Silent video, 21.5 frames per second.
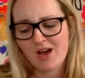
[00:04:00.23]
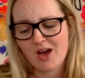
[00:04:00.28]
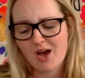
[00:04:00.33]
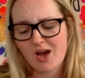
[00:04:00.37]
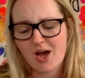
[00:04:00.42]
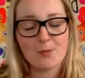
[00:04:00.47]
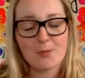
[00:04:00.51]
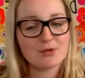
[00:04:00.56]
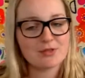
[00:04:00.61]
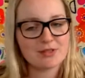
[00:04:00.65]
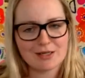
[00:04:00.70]
A
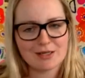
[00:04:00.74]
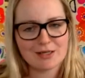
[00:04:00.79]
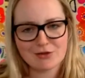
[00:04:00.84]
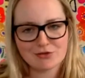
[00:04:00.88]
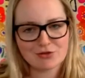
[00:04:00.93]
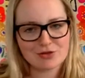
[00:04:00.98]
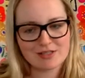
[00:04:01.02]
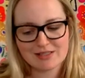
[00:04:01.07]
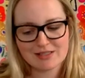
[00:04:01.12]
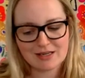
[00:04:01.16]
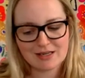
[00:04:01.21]
most
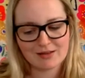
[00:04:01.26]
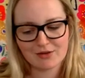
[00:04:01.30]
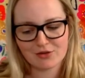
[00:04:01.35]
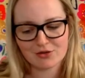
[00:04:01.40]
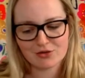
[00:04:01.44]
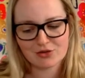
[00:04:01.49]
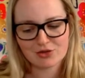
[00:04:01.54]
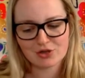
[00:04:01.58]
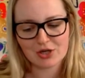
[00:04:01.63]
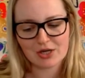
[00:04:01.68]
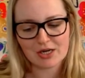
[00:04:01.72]
interesting little
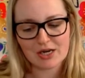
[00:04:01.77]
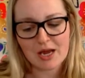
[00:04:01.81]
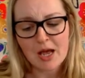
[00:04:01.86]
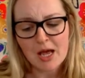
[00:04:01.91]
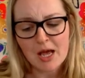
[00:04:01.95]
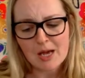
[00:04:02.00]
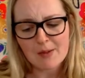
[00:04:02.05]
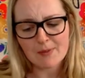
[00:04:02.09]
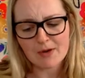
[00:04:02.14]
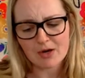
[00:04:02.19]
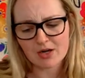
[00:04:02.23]
journey,
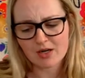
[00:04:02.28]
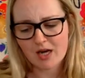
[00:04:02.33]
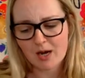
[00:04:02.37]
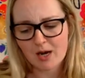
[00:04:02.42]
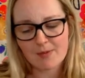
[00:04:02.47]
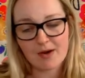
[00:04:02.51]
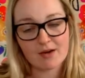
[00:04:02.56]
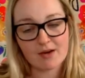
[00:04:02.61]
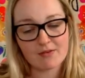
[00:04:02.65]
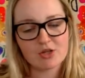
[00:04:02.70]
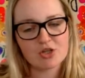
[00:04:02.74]
but he'll come
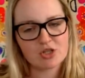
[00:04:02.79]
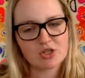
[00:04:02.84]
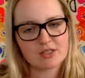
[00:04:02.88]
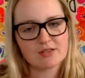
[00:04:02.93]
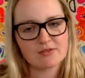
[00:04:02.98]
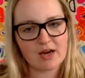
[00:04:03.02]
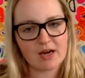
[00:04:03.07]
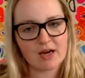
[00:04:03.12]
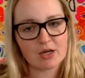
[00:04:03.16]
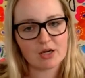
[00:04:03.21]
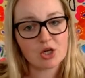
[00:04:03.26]
out of it just
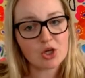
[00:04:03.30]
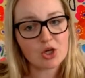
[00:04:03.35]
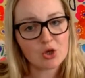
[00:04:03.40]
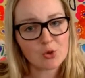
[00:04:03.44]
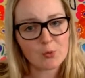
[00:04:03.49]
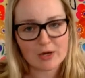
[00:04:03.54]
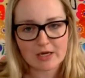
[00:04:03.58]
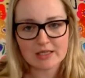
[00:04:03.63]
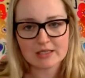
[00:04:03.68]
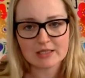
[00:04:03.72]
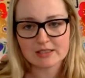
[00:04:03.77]
fine. You
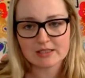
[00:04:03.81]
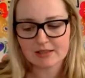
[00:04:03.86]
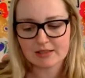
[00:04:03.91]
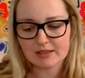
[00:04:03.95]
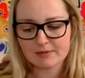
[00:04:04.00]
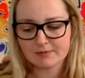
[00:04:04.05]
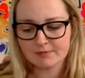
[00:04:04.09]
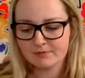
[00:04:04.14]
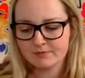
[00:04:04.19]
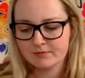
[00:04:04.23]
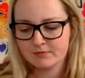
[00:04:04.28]
wait and see."
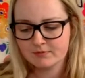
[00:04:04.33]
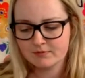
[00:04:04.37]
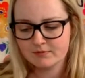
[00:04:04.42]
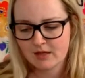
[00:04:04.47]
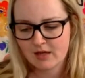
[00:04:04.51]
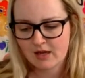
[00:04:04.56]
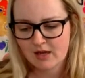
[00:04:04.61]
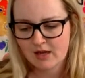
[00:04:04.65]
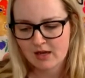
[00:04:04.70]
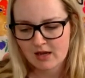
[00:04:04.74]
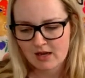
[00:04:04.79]

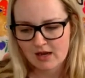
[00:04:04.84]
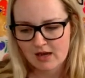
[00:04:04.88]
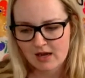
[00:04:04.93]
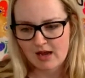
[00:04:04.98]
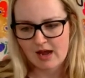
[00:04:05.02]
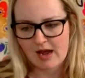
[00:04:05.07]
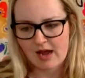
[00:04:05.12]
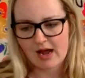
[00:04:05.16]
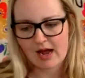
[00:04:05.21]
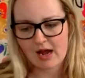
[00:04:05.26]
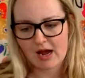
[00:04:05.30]

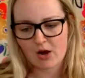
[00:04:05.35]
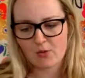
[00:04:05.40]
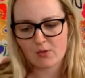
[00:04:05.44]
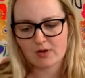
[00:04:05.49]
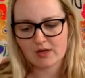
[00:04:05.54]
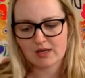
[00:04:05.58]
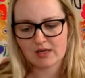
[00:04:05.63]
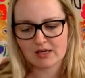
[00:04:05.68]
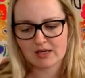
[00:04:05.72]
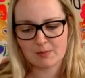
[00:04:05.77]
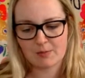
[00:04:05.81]
"How
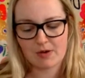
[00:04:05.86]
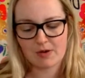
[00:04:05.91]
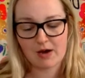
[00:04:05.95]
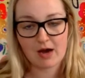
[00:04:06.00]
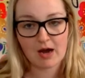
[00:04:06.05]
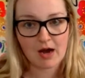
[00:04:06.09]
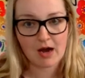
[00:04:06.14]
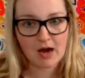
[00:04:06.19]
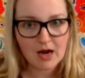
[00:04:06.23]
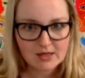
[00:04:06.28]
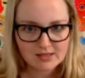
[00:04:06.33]
can he
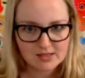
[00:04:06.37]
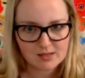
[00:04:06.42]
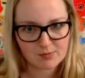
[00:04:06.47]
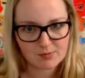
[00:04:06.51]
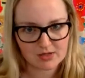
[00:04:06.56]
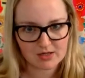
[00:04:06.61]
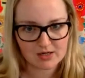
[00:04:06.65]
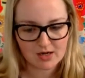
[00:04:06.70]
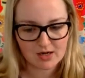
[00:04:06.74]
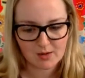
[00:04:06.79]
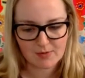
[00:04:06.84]

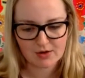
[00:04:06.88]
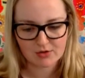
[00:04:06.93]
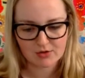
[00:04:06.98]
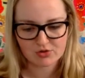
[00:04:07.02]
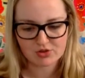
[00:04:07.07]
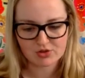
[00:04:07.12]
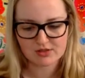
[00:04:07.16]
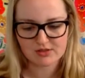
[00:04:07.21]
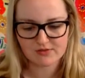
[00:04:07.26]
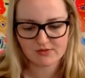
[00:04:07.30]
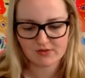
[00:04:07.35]
possibly come out
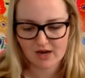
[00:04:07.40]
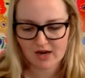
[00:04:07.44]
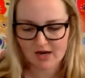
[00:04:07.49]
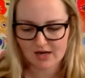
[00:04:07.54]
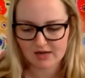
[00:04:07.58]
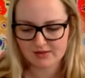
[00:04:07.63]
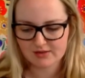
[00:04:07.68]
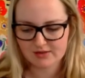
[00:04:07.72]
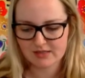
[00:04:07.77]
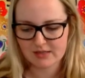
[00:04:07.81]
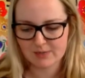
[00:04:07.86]
just fine?"
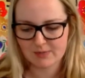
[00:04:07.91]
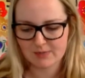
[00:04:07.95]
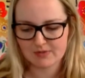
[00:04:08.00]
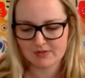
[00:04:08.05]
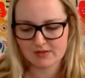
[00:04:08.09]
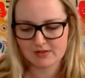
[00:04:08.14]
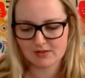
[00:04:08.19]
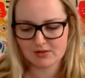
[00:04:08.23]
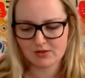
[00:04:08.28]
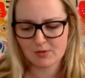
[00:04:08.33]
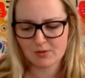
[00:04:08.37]
snapped
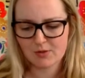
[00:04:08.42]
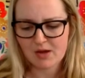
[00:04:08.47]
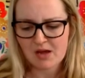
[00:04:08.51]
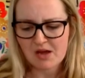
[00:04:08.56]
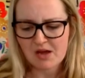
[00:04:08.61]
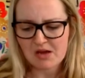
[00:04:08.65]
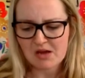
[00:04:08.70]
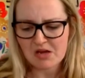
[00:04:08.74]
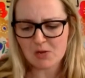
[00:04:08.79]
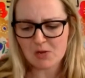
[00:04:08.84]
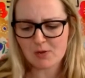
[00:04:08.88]
Mrs. Gloop.
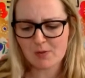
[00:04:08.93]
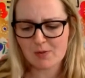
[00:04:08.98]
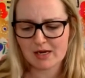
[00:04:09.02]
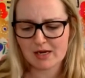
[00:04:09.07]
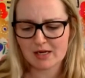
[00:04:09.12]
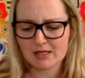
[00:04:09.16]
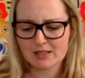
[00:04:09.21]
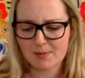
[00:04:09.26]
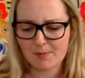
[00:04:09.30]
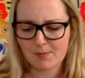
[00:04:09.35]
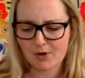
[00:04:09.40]
"He'll be made
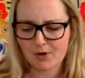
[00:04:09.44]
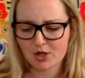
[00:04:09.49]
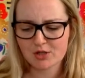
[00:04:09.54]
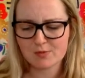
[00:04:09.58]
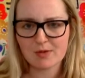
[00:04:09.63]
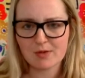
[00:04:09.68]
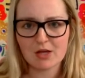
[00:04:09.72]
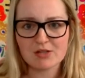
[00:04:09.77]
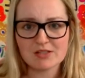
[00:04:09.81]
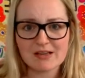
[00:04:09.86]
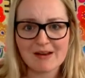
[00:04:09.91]
into
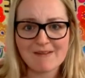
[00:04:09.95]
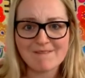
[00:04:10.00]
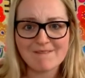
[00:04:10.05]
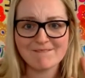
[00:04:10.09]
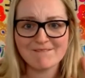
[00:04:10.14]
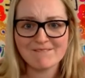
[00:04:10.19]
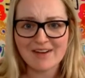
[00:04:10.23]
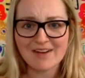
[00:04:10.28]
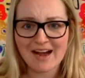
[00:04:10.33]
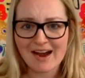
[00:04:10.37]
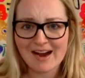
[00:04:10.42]
marshmallows in
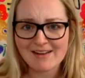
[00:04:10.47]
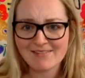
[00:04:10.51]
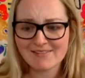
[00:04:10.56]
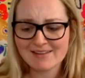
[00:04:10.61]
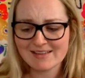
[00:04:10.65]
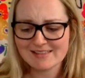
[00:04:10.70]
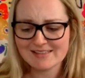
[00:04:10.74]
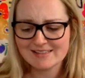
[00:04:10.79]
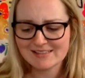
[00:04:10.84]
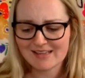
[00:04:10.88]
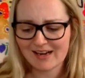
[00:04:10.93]
5
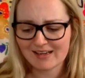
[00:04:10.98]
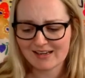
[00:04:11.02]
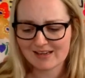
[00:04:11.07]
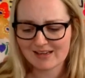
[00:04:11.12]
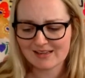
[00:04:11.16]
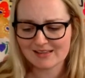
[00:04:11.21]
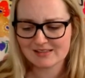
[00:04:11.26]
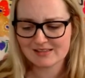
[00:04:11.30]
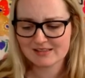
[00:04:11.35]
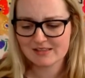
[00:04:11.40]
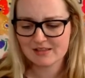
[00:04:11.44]

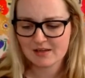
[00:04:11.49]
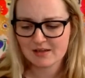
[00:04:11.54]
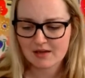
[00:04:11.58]
seconds."